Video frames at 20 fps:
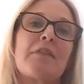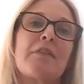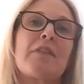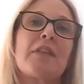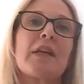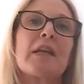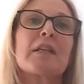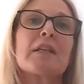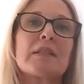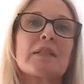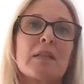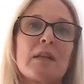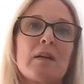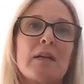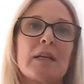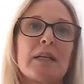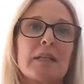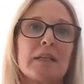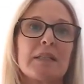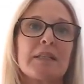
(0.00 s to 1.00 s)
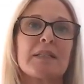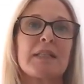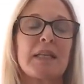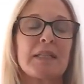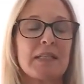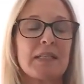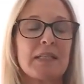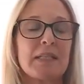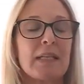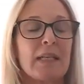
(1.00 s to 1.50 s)
things like
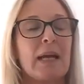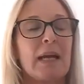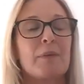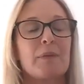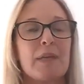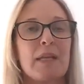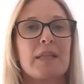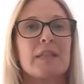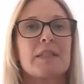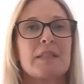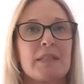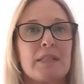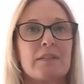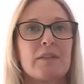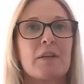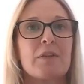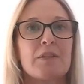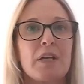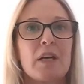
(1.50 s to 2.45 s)
setting our net zero